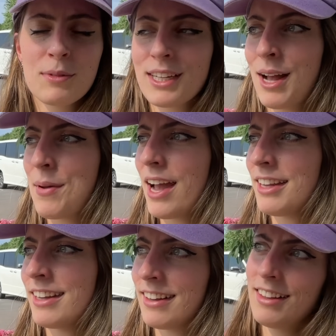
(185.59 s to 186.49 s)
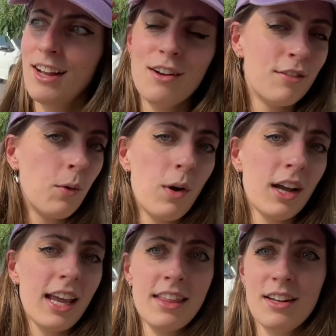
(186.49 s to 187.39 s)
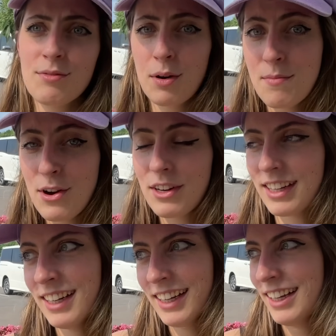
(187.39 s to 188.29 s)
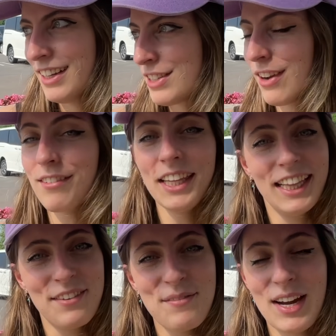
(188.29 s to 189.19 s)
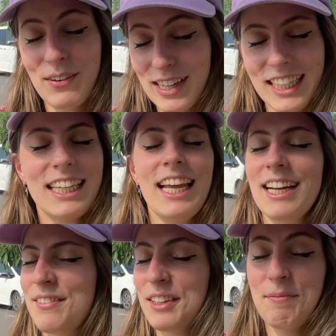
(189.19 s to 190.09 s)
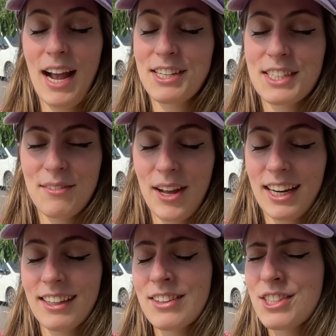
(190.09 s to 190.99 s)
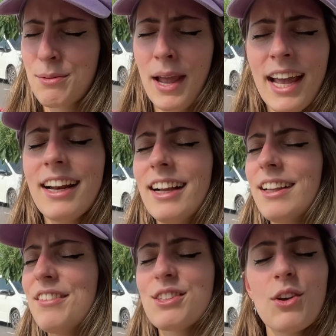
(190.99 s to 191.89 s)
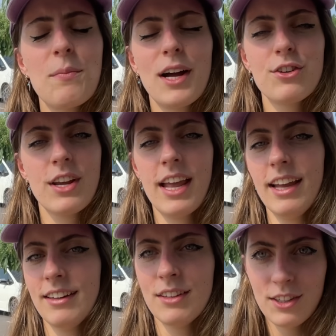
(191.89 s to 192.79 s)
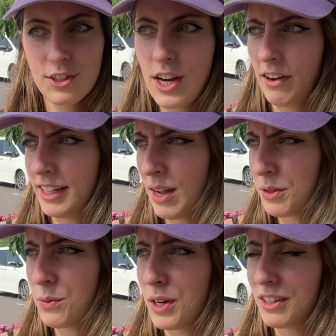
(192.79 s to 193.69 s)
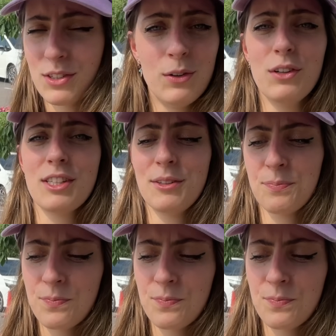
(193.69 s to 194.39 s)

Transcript: to come out here for work and then promote it. So I really love my work and I'm really passionate about it because Japan, I love it so much, and sharing that with the world is awesome.